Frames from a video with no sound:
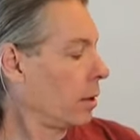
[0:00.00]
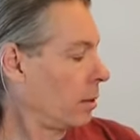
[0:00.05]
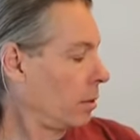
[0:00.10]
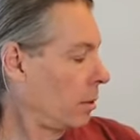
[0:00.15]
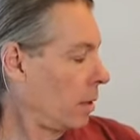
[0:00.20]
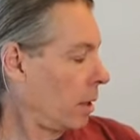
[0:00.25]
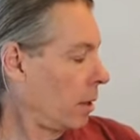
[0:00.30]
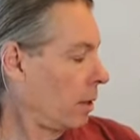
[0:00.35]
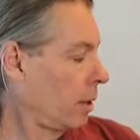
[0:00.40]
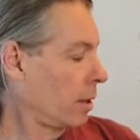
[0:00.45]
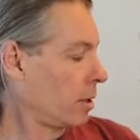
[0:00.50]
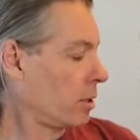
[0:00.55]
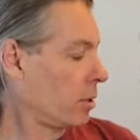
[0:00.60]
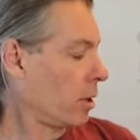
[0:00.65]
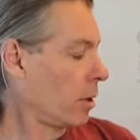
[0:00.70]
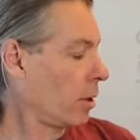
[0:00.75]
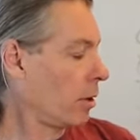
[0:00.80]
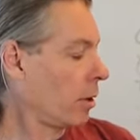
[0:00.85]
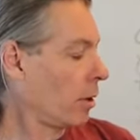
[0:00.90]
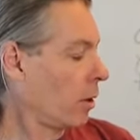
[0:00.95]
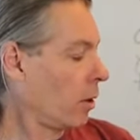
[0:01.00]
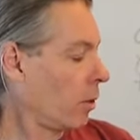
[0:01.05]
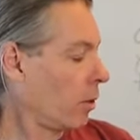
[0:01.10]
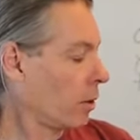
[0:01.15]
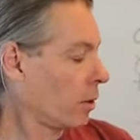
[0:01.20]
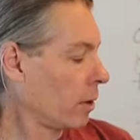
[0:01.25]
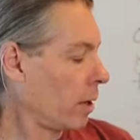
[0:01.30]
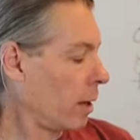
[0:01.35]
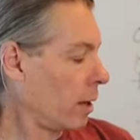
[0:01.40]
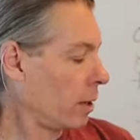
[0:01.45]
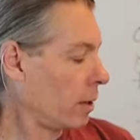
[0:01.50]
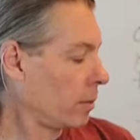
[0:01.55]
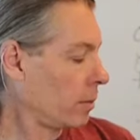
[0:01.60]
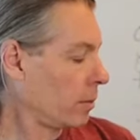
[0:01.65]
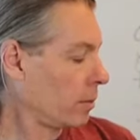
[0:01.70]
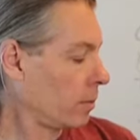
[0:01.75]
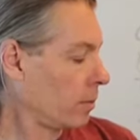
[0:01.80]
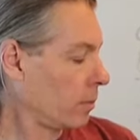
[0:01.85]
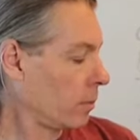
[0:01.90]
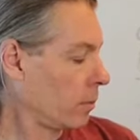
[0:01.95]
Okay, they start on the lower right,
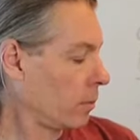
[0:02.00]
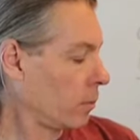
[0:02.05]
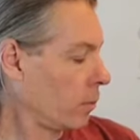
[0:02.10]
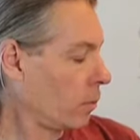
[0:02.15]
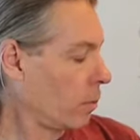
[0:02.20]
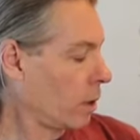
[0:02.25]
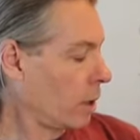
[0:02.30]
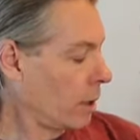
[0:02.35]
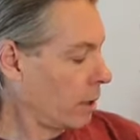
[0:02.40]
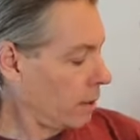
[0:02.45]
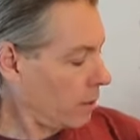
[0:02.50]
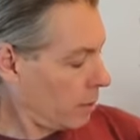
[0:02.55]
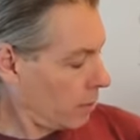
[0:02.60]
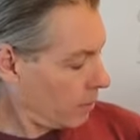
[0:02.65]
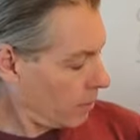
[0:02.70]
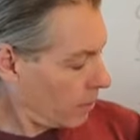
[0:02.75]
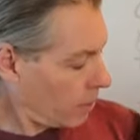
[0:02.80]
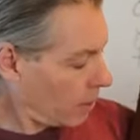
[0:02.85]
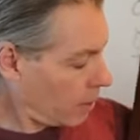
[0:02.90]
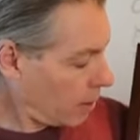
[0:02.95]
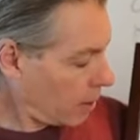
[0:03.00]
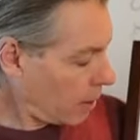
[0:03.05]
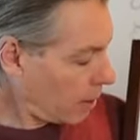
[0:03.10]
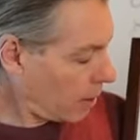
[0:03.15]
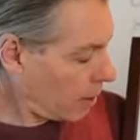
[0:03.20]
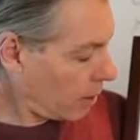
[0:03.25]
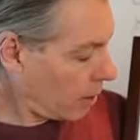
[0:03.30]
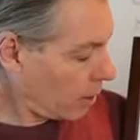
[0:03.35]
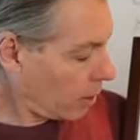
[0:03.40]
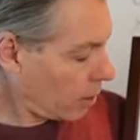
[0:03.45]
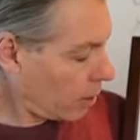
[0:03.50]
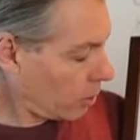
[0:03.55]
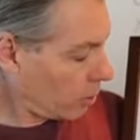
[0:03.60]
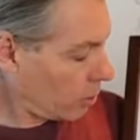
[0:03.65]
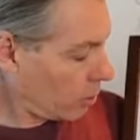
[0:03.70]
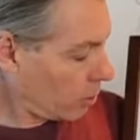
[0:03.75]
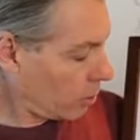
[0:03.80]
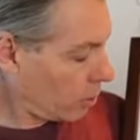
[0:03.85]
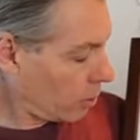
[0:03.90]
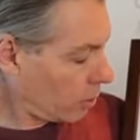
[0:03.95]
1, and then they go
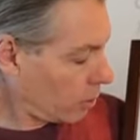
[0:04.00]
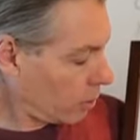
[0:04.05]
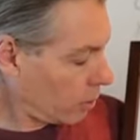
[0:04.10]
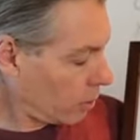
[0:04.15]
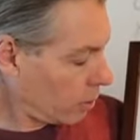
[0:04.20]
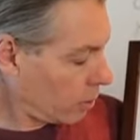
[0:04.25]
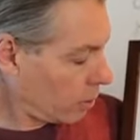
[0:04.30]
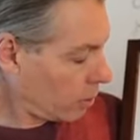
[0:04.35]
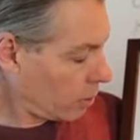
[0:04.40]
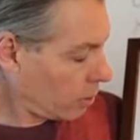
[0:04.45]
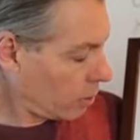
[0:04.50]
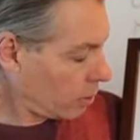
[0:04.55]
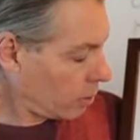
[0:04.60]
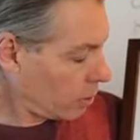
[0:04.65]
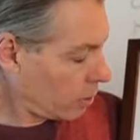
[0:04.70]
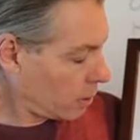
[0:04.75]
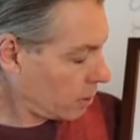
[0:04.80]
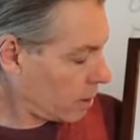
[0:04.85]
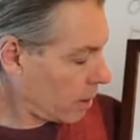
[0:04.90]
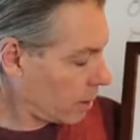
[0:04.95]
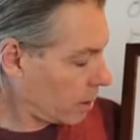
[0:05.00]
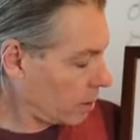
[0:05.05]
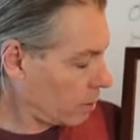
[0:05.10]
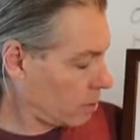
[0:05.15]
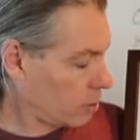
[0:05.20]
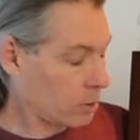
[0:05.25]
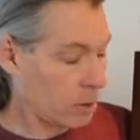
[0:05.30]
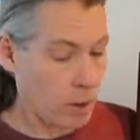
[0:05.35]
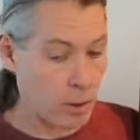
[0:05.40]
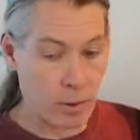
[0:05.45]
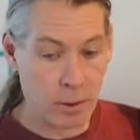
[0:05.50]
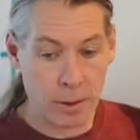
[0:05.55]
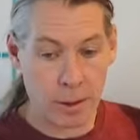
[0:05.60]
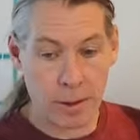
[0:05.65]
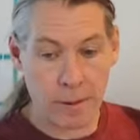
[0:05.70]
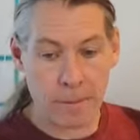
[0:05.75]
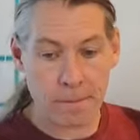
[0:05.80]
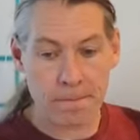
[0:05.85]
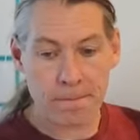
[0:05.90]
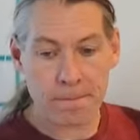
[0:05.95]
to second stroke there.